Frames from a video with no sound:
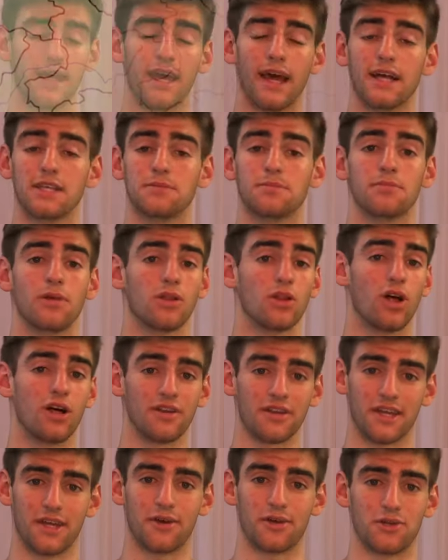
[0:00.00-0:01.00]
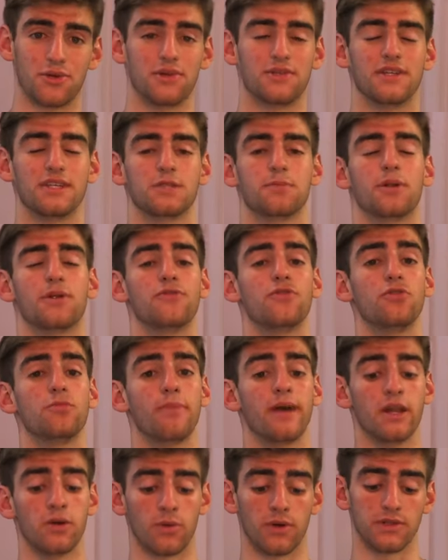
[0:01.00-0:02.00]
It has a lot of characteristics, but a few
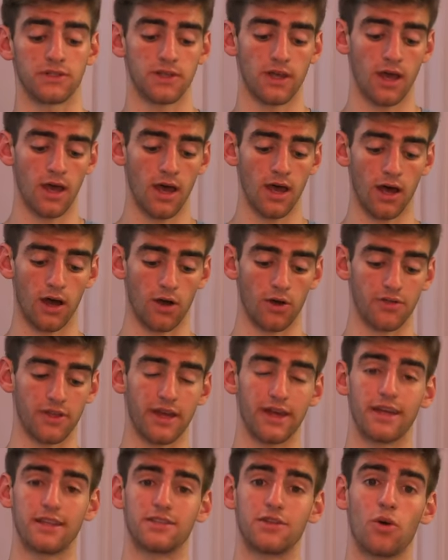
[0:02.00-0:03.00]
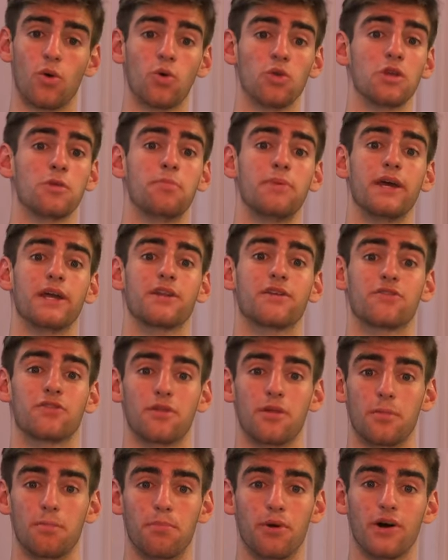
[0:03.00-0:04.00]
main ones are that it's only picked
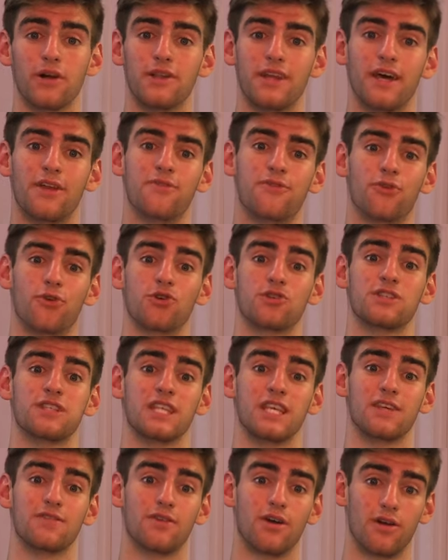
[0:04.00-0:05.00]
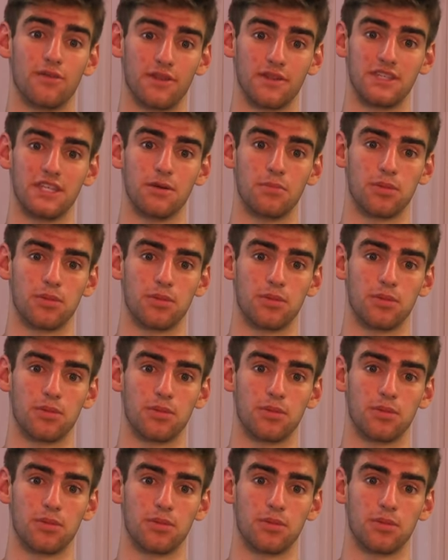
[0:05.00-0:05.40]
from the bud and first leaf of the tea